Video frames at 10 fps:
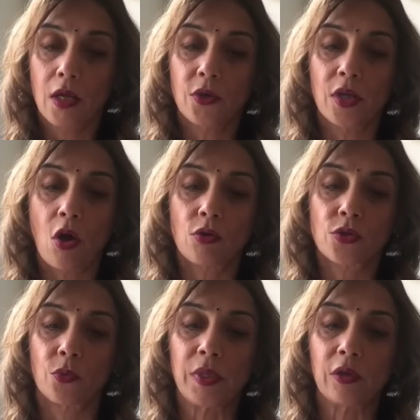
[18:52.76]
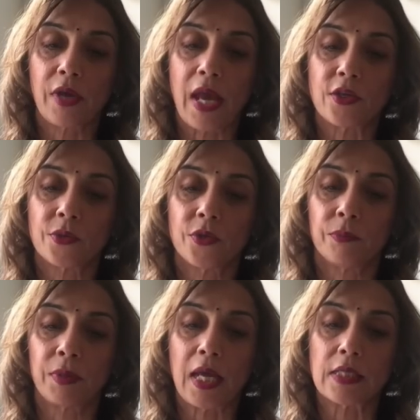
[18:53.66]
You can also relocate to a new
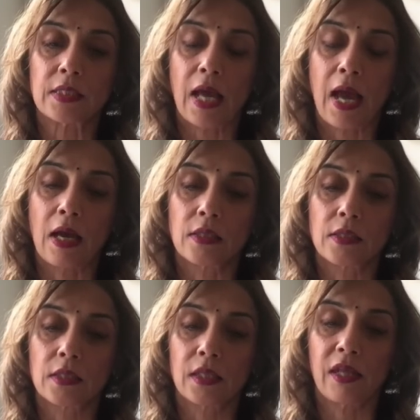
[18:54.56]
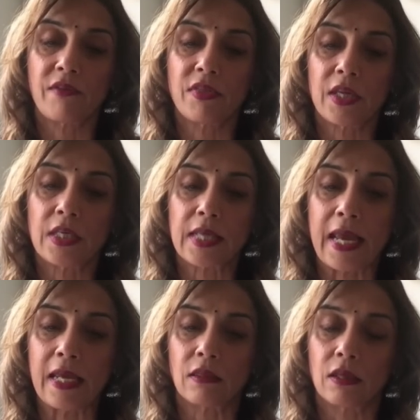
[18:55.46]
place, as 11th is
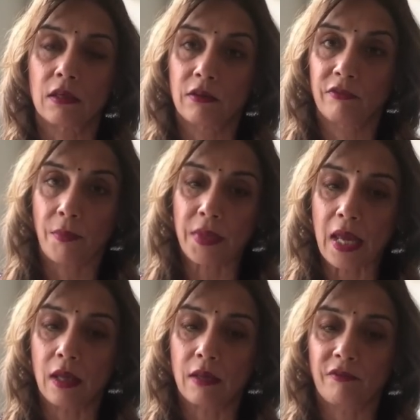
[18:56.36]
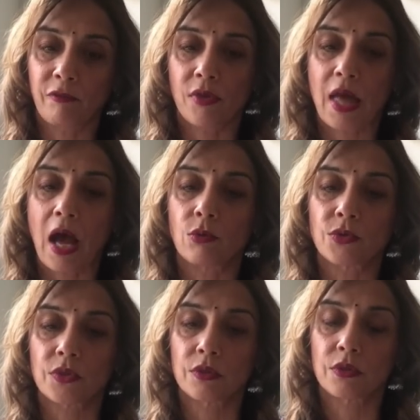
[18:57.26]
8th from the 4th
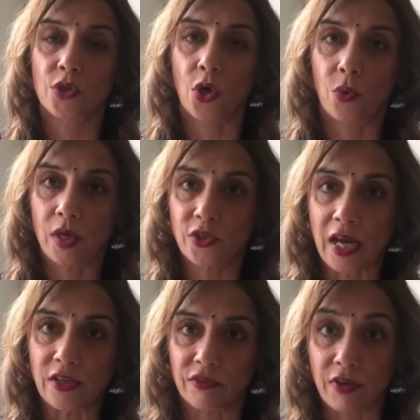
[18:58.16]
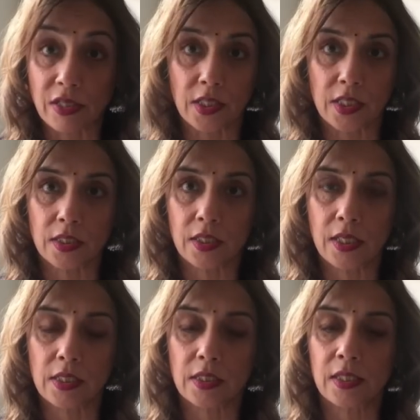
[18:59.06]
house, so a change of residence
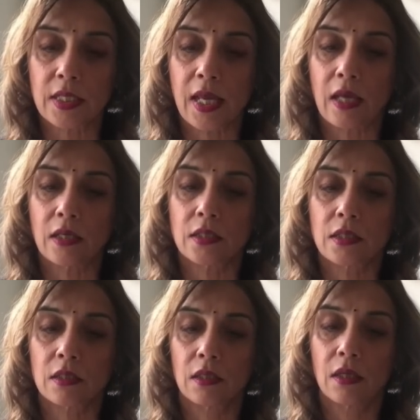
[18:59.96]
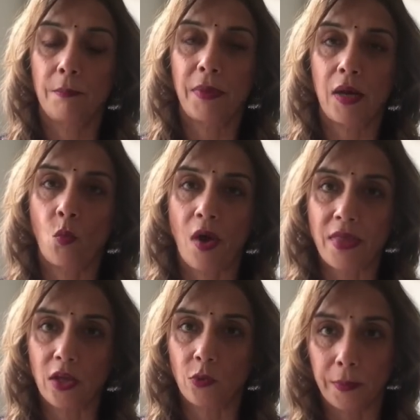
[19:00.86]
is indicated, but one
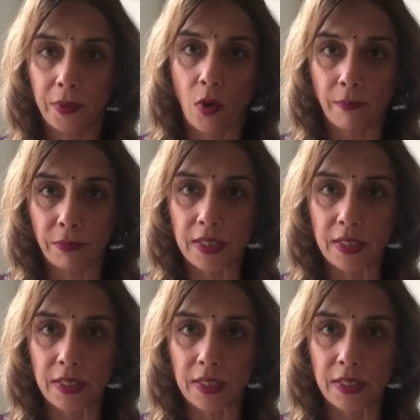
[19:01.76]
that you will be quite